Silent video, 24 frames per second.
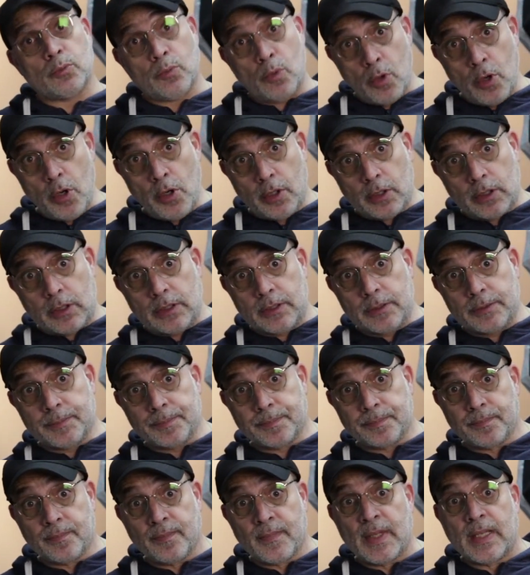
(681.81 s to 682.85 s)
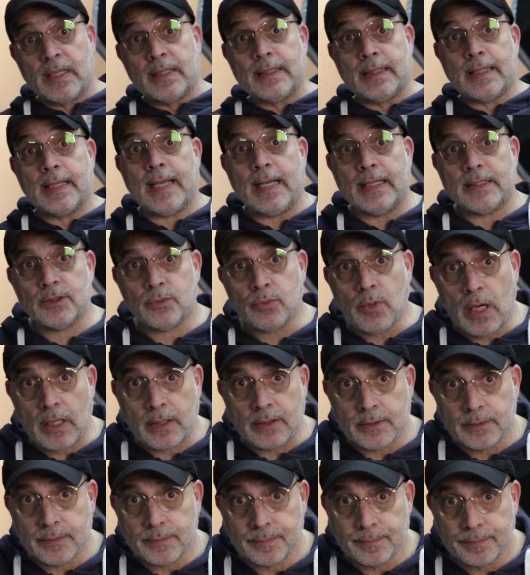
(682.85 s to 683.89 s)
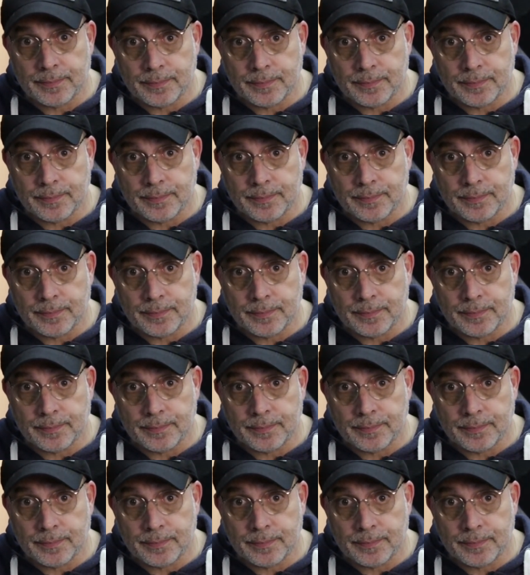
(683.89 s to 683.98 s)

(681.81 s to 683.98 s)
work, guess what?